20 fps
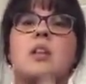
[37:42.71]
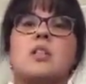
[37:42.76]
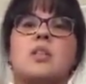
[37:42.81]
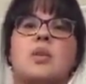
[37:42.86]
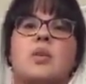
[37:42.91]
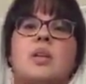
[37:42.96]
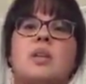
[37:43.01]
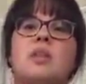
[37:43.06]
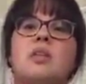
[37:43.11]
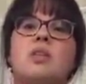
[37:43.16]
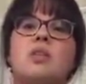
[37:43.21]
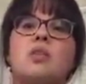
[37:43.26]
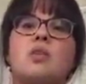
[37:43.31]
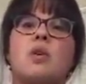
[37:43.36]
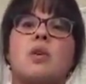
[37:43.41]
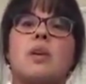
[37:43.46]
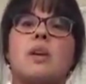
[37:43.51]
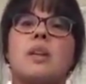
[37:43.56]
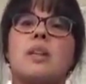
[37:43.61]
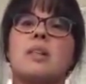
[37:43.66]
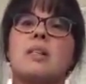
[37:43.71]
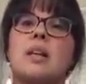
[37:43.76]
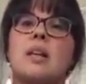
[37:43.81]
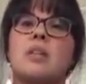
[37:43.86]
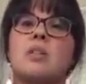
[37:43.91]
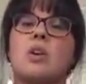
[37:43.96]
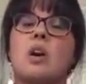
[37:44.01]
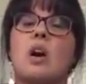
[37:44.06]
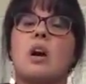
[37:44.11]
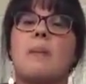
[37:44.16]
So these are stories
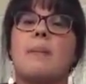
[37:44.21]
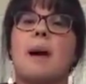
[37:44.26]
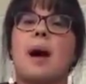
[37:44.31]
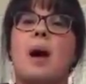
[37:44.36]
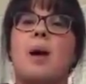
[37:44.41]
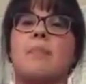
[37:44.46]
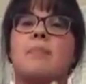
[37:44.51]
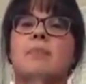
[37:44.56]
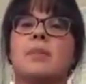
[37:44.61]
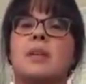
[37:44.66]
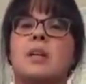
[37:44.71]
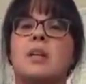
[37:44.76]
that talk about